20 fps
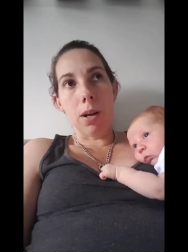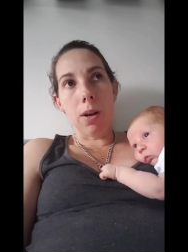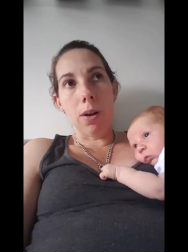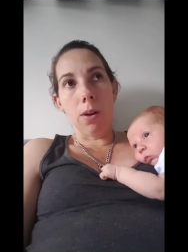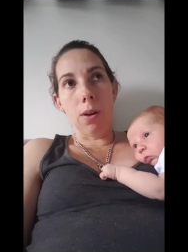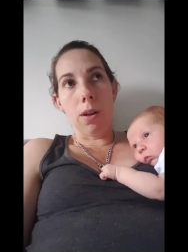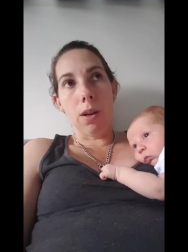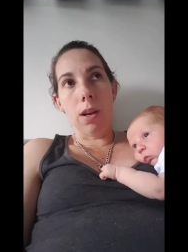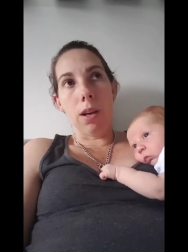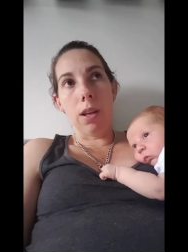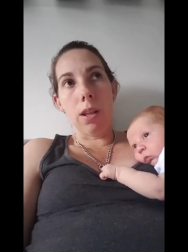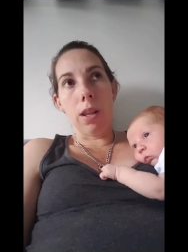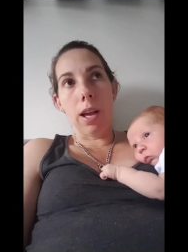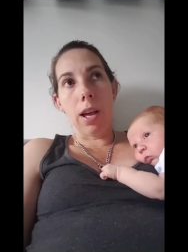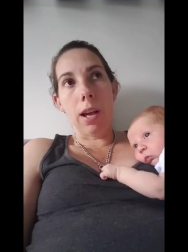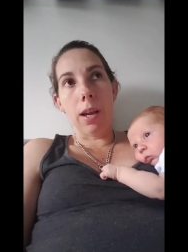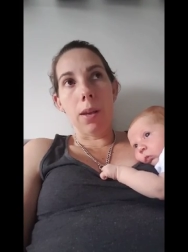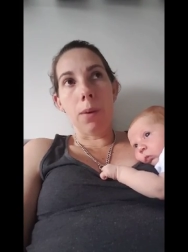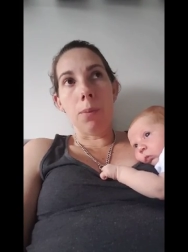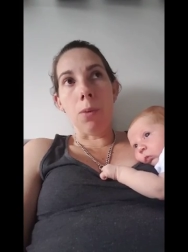older,
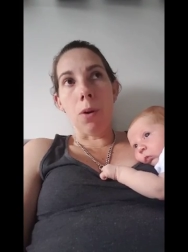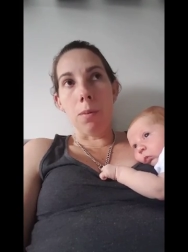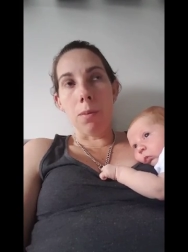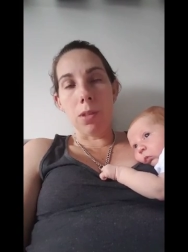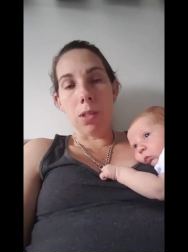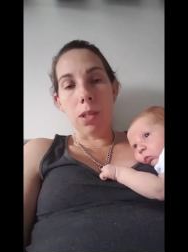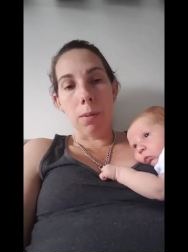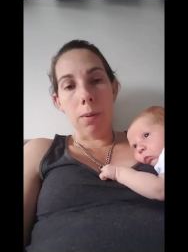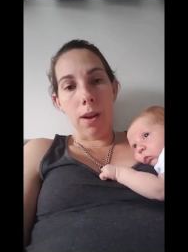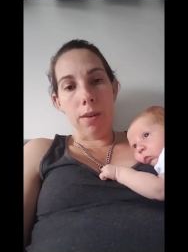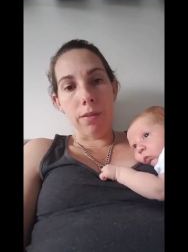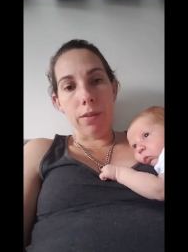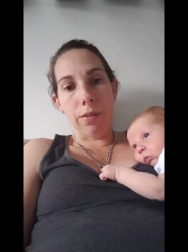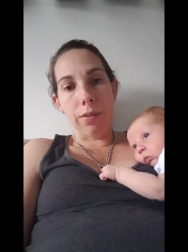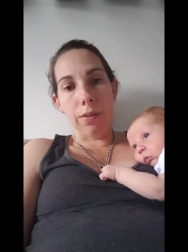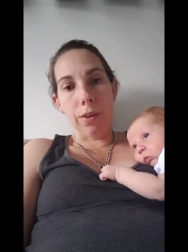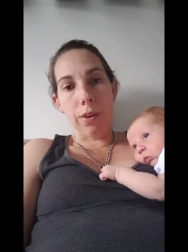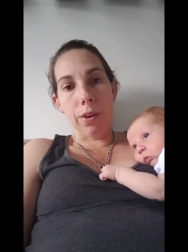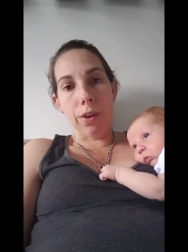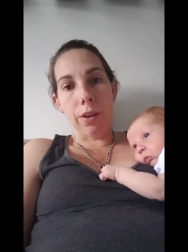it won't be so
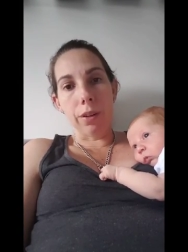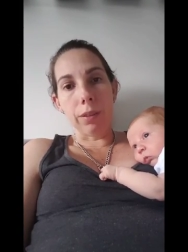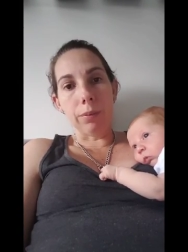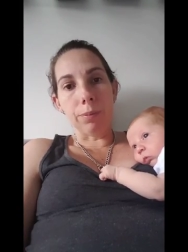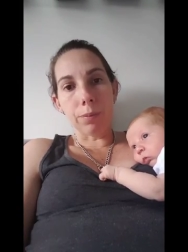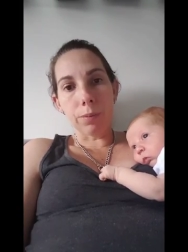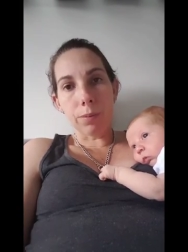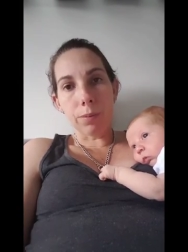painful for her.